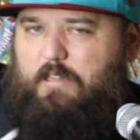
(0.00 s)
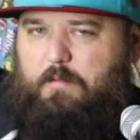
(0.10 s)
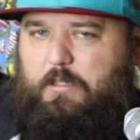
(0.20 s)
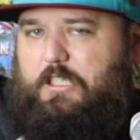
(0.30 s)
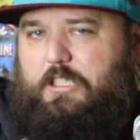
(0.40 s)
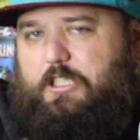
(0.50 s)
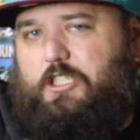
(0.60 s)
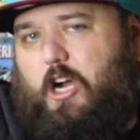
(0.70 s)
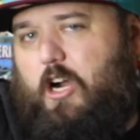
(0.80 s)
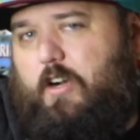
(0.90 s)
They're just
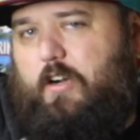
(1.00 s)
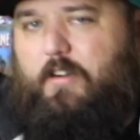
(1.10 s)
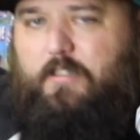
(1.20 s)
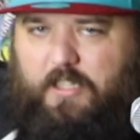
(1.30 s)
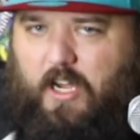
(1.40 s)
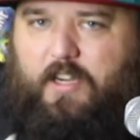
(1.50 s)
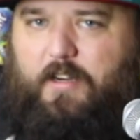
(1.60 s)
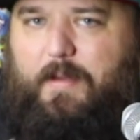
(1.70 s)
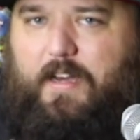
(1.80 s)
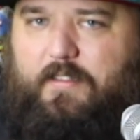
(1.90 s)
jarring, talking
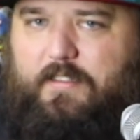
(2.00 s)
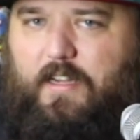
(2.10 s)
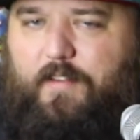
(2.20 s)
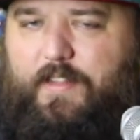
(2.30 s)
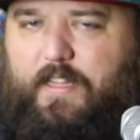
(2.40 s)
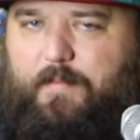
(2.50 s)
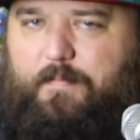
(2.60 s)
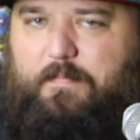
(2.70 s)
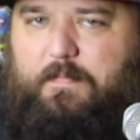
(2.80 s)
about stuff, and then